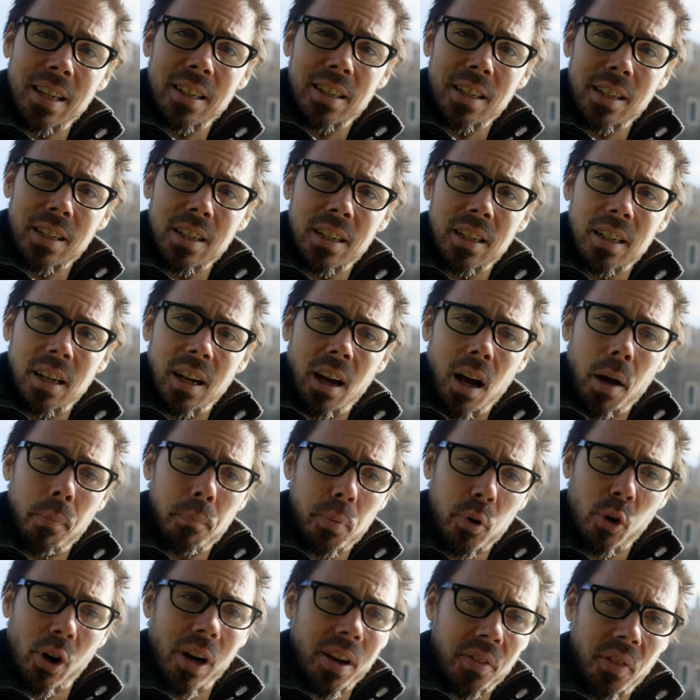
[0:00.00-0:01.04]
didn't
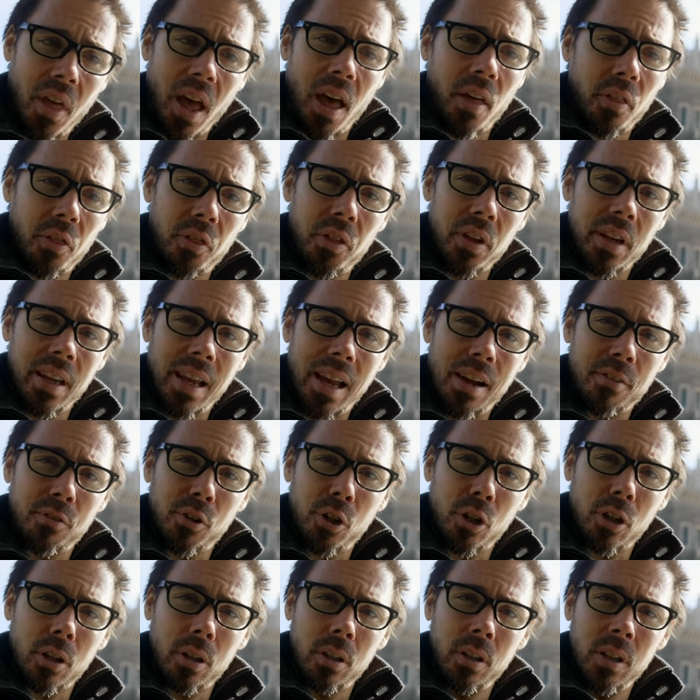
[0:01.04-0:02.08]
upgrade that thing
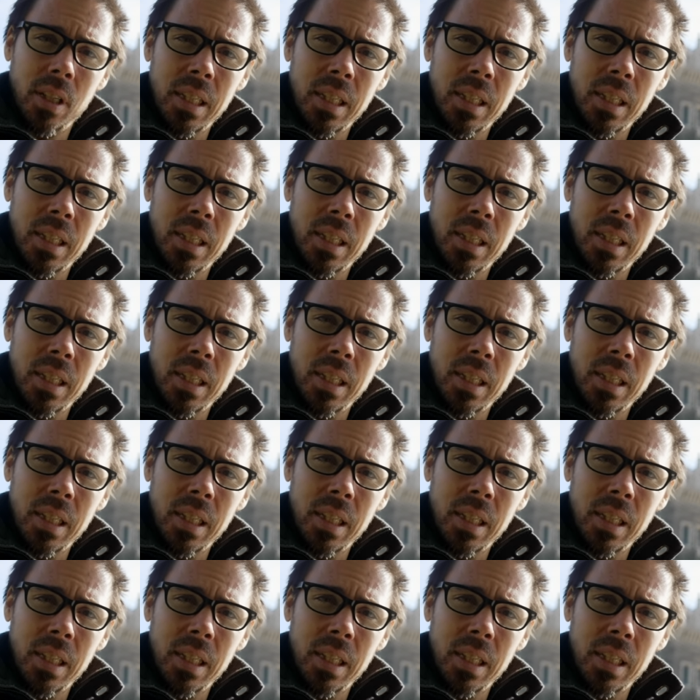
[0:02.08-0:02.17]
ever.